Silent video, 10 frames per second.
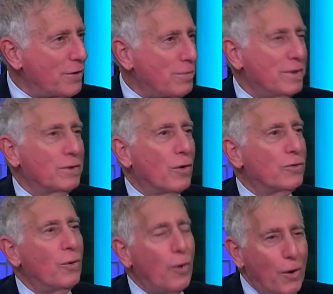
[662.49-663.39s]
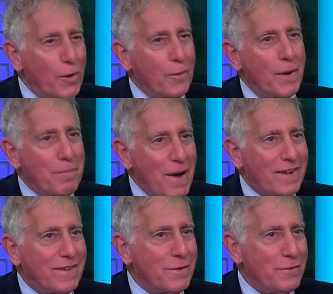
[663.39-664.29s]
This goes all the way
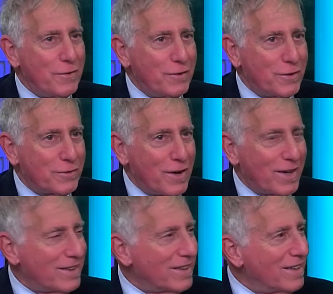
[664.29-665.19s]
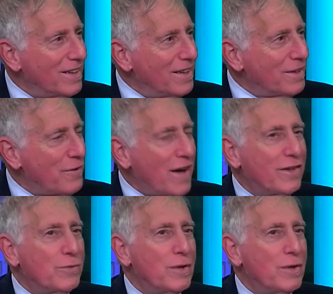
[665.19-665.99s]
back to the 50s, frankly. The fact is,